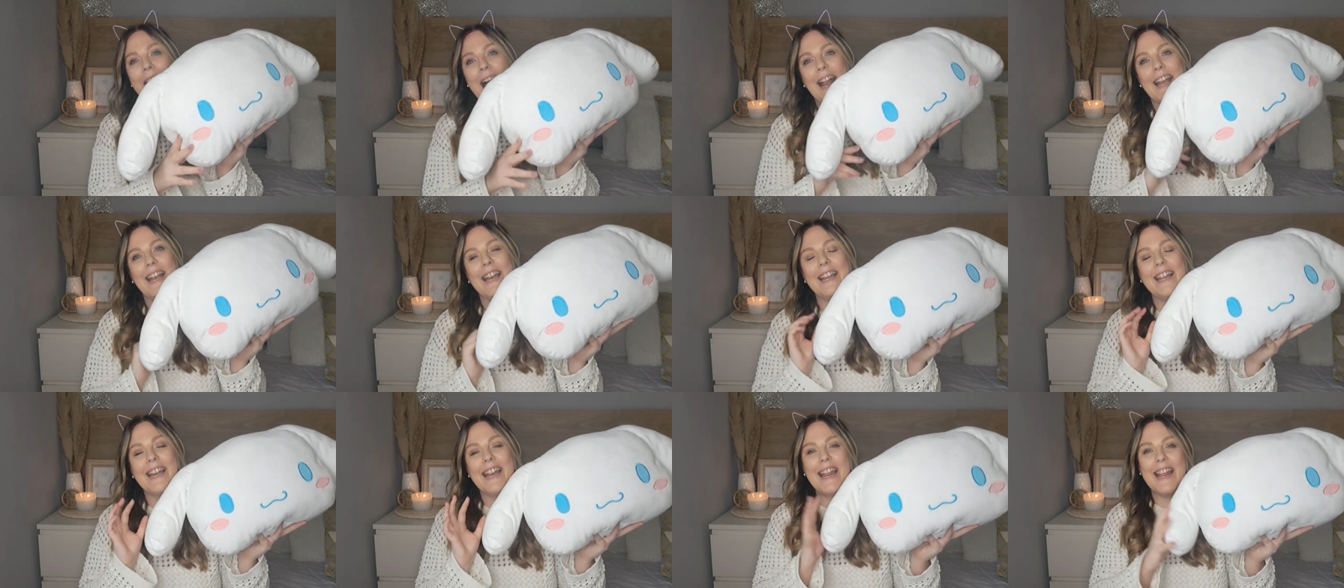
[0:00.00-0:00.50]
and
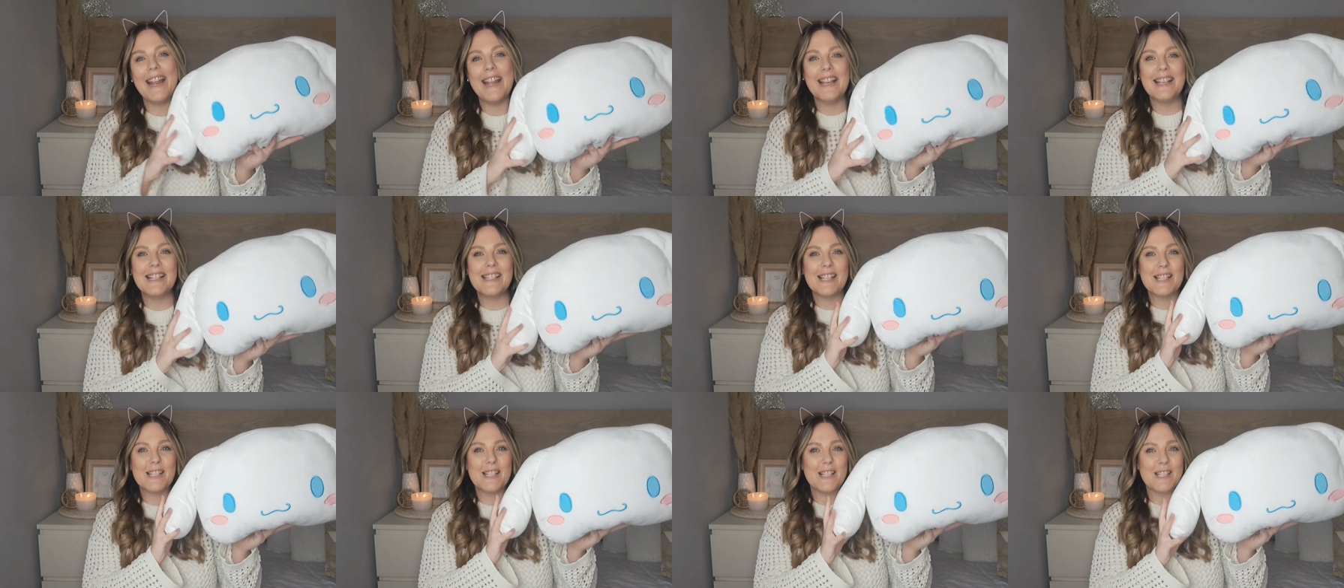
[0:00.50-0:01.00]
it
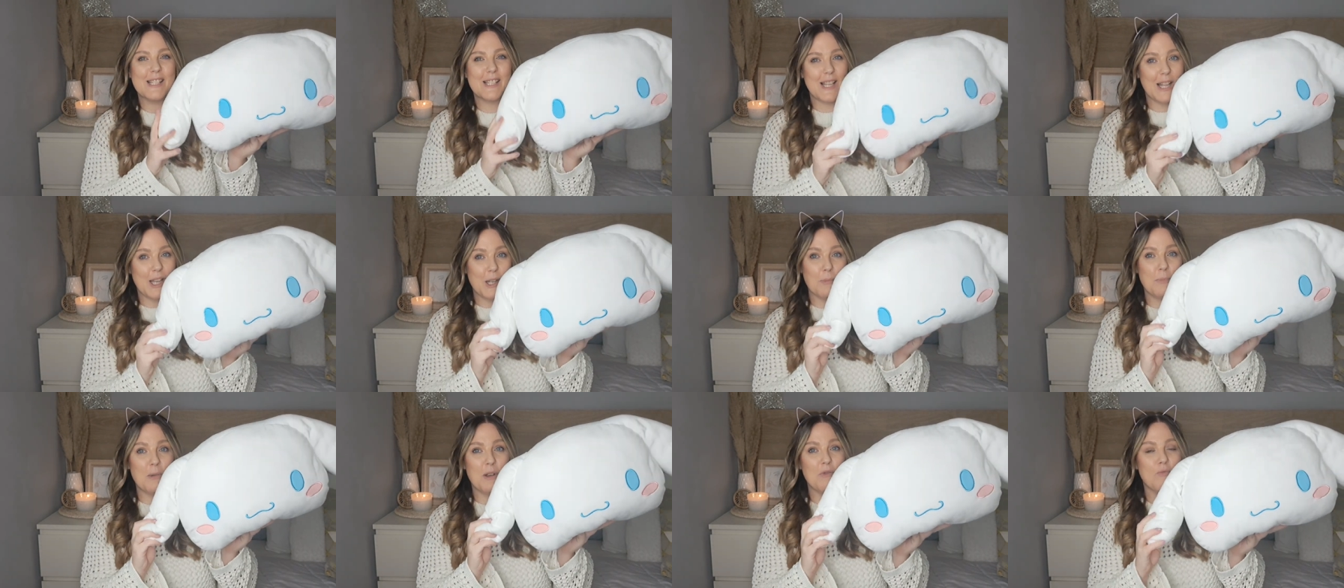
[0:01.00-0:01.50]
is
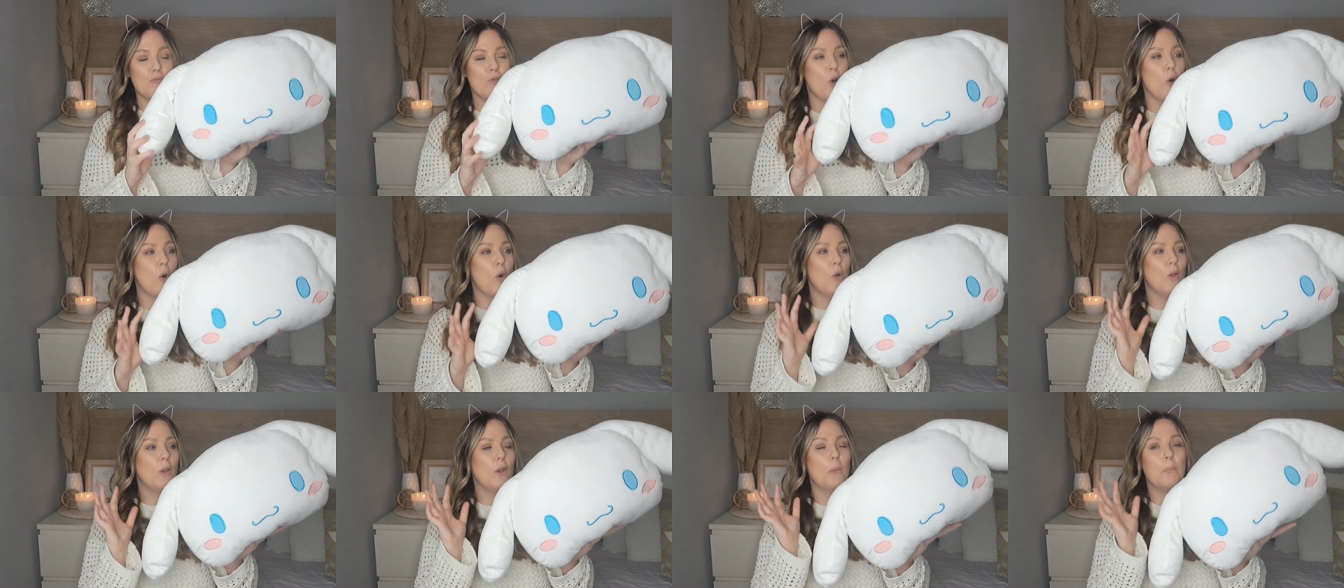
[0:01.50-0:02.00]

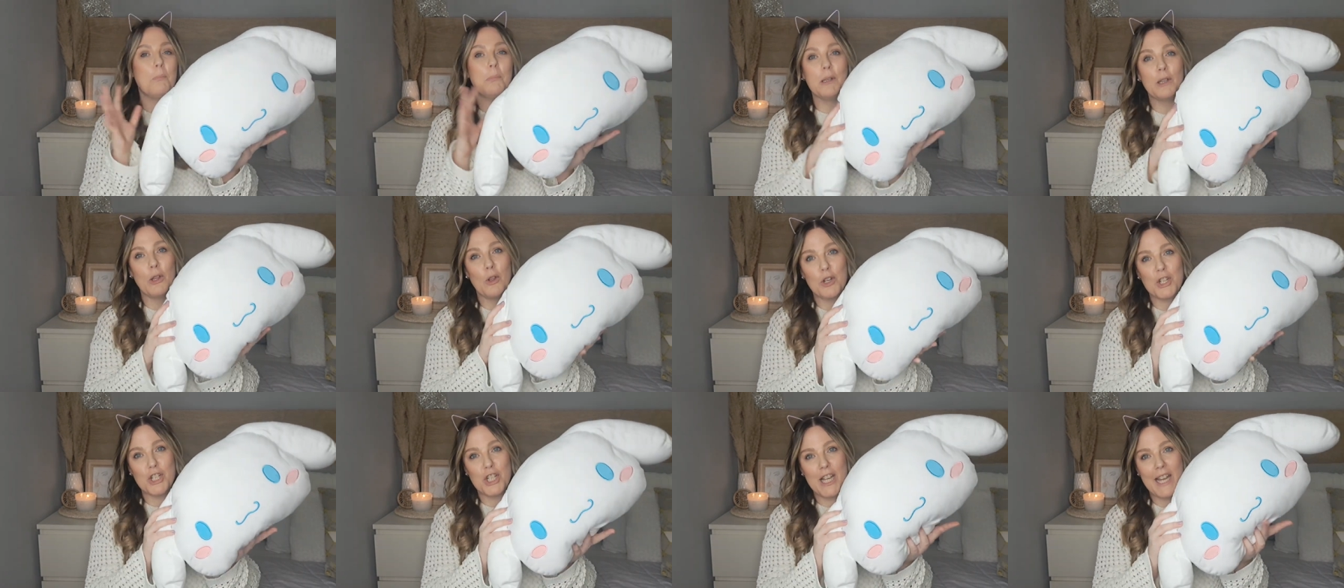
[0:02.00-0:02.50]
Cinnamoroll
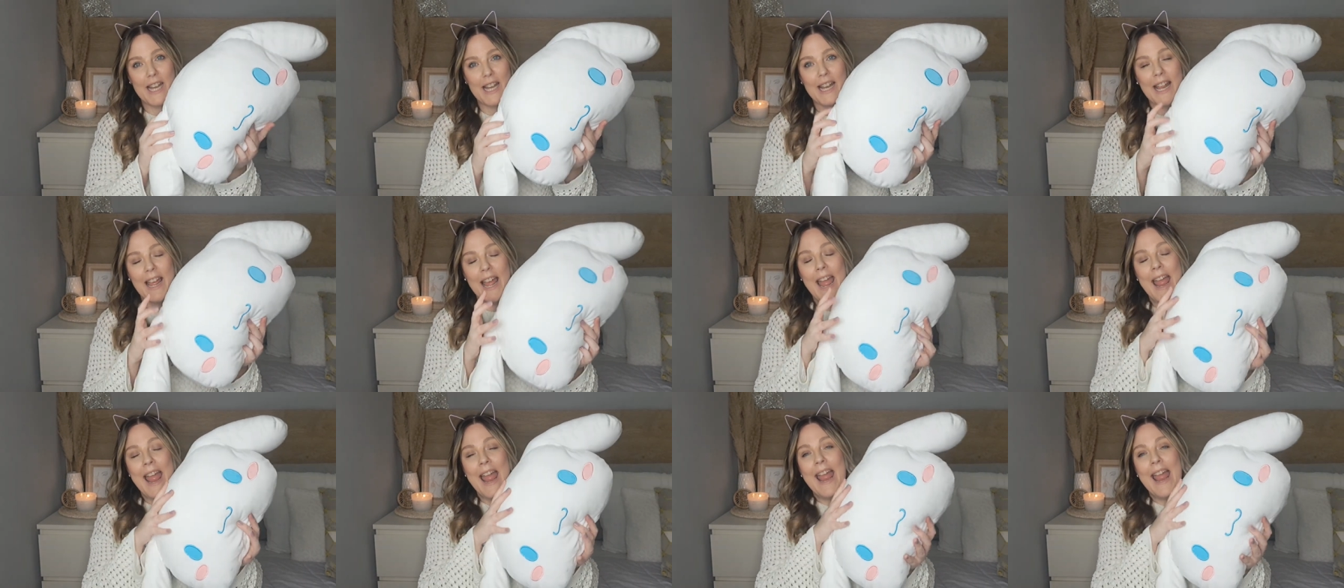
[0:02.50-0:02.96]
plushie.